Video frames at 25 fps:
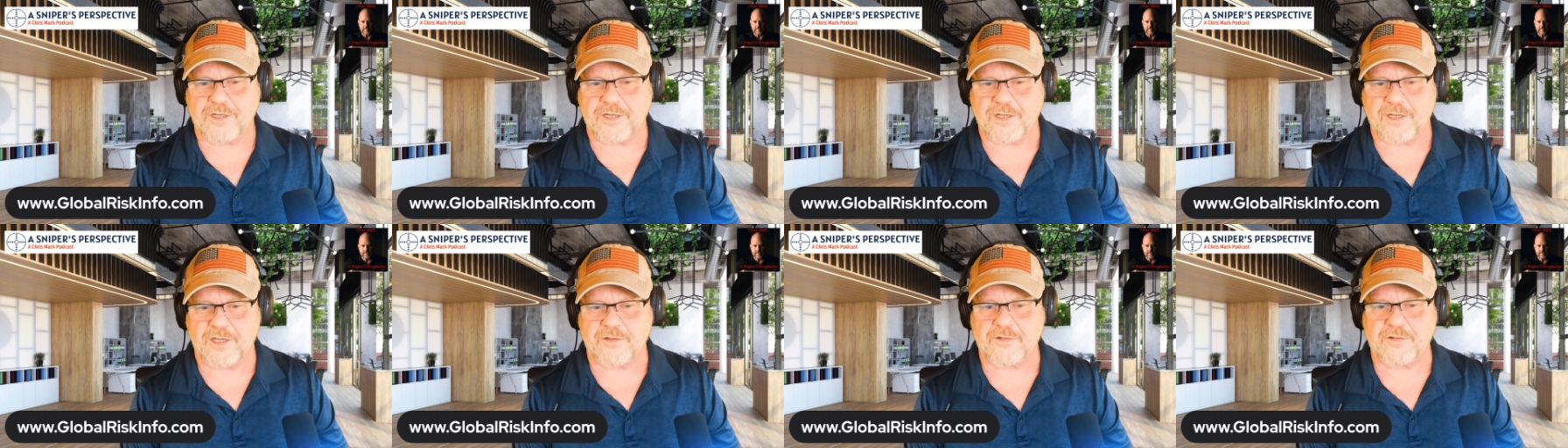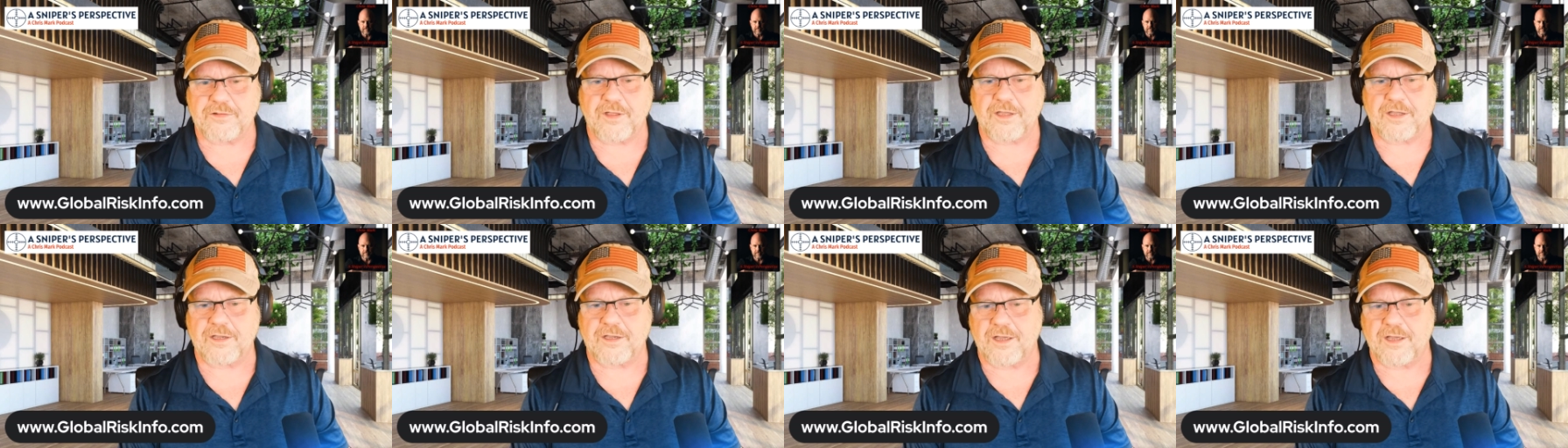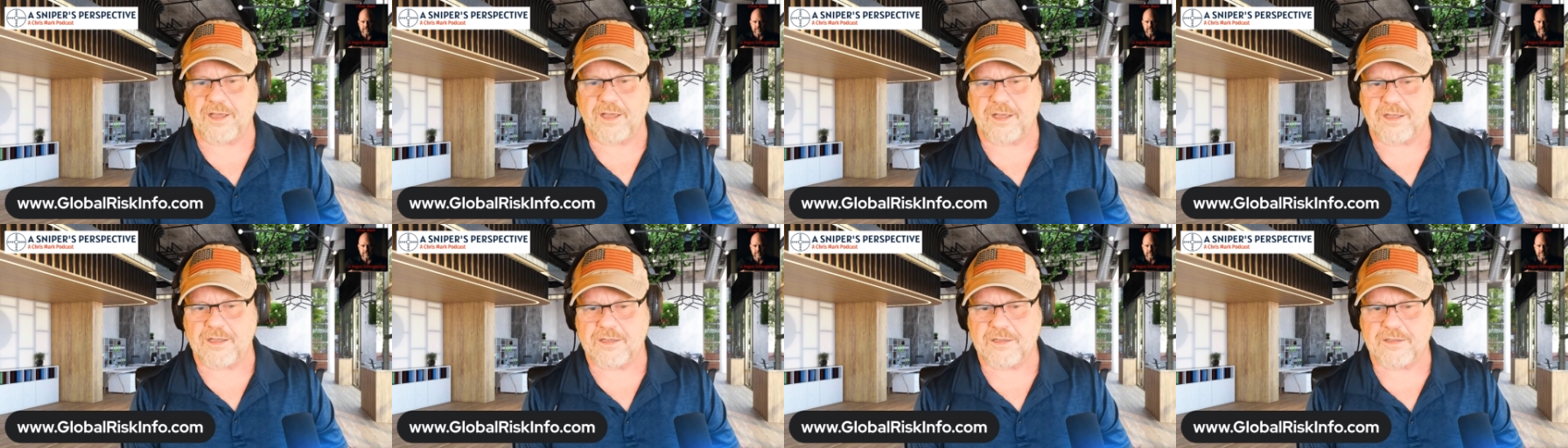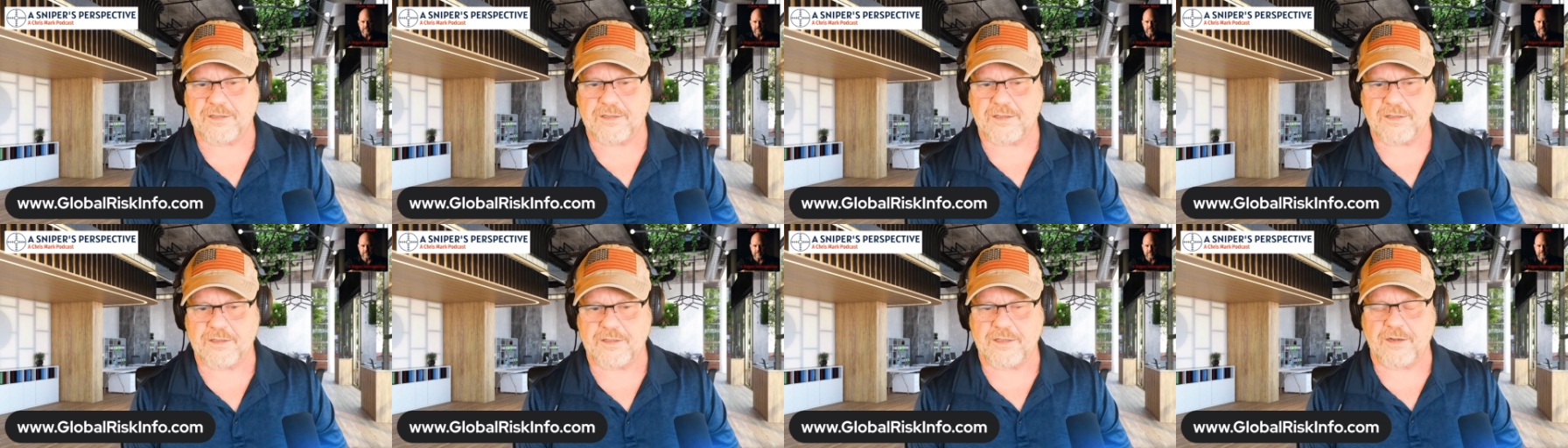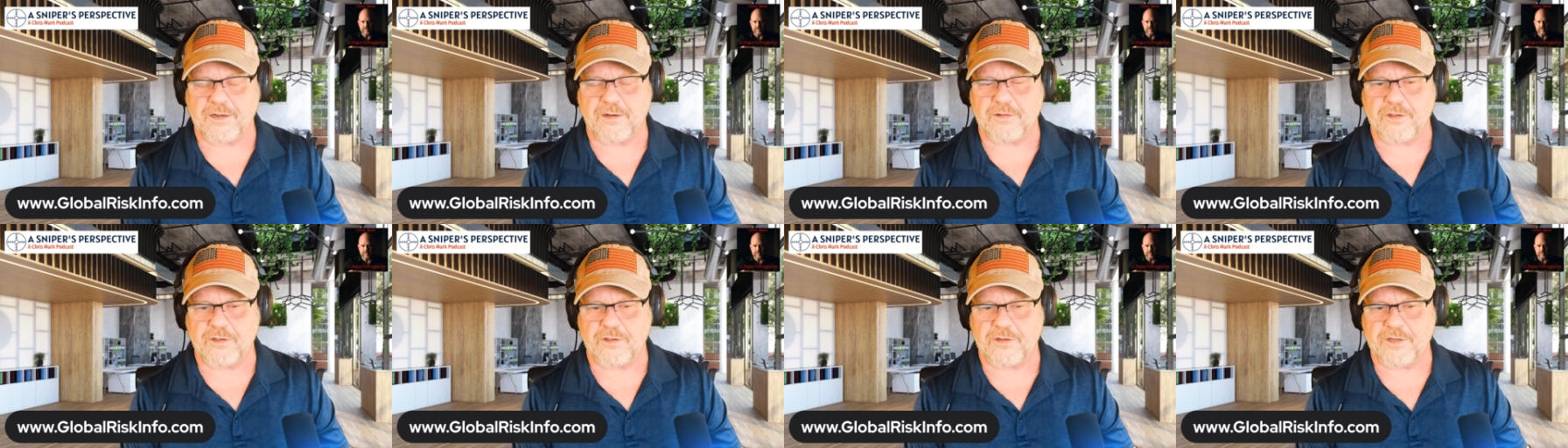he's like, uh, you
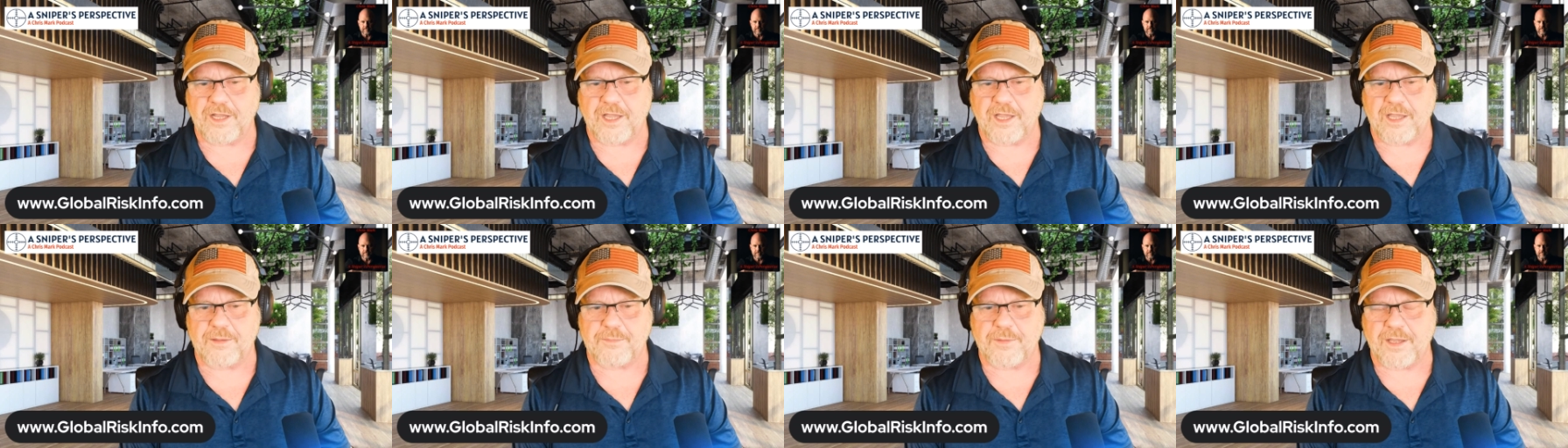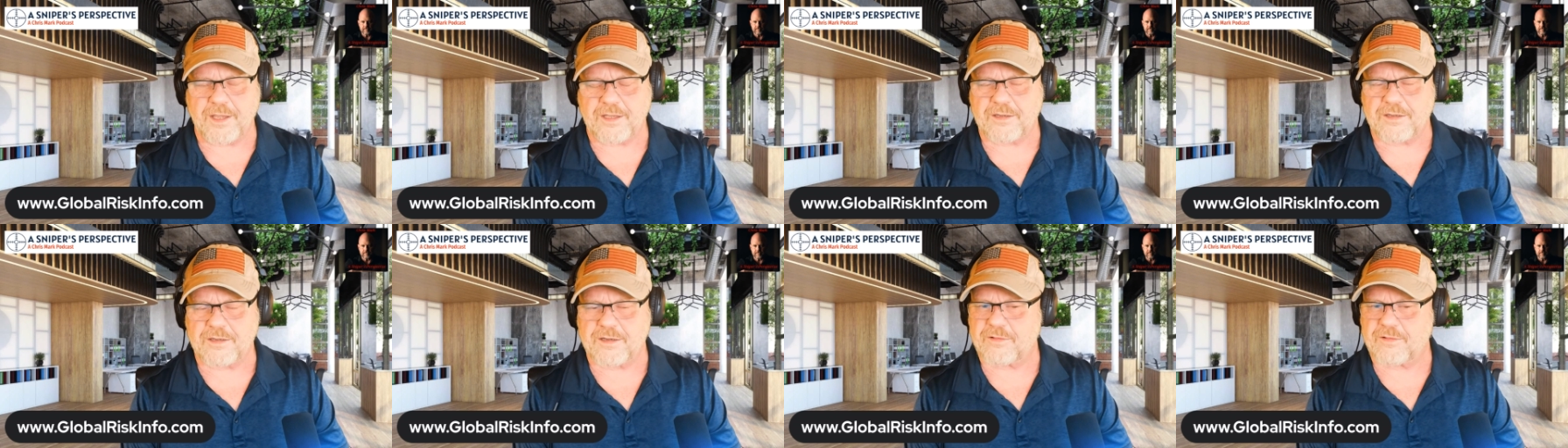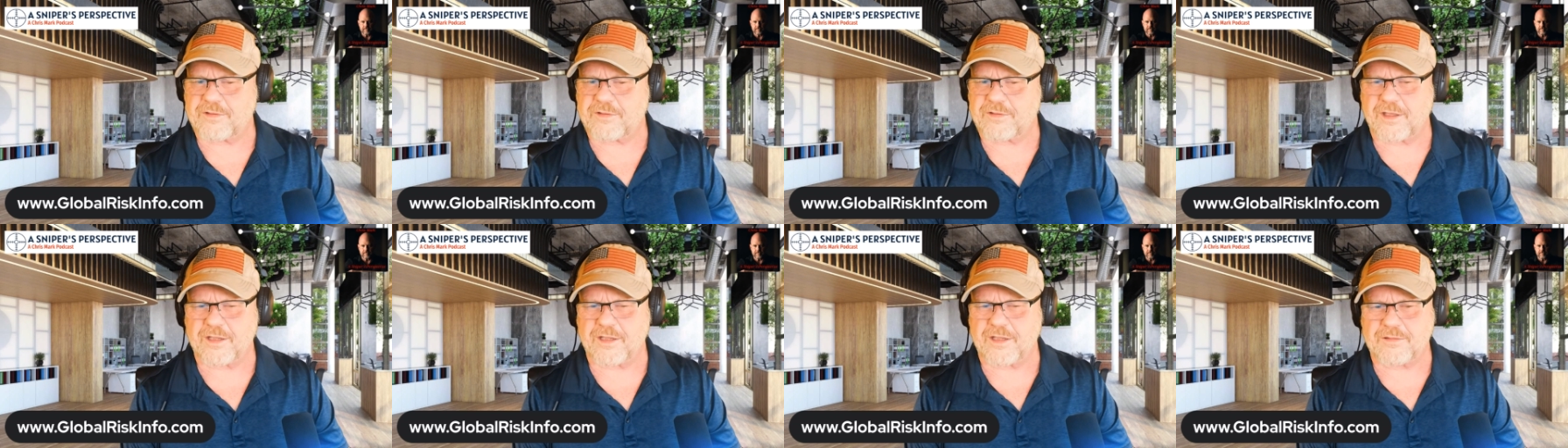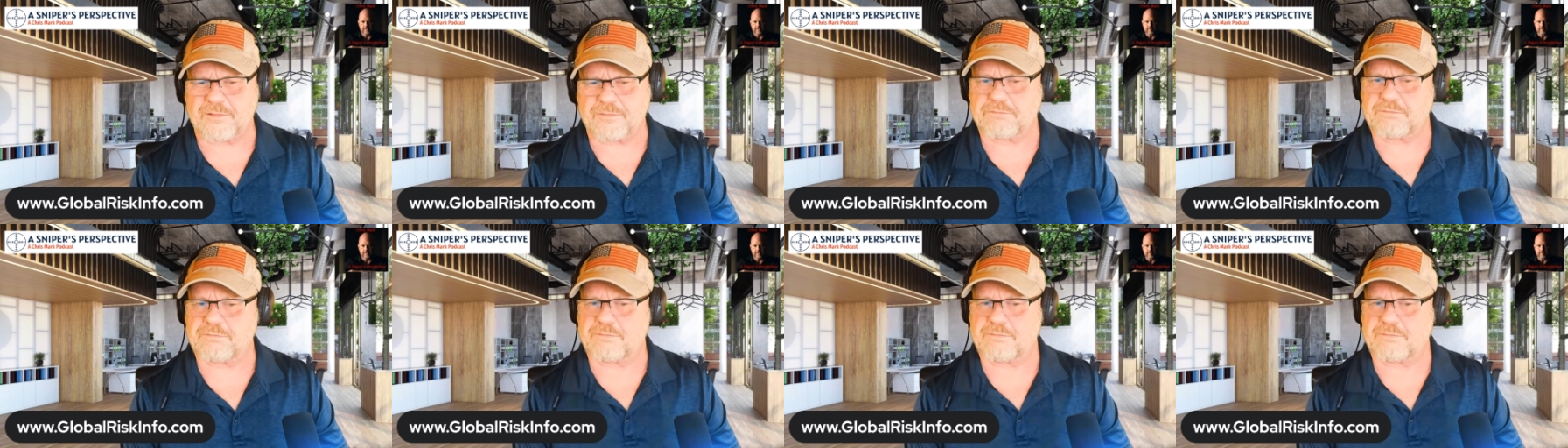know, good game, mate. And I was like,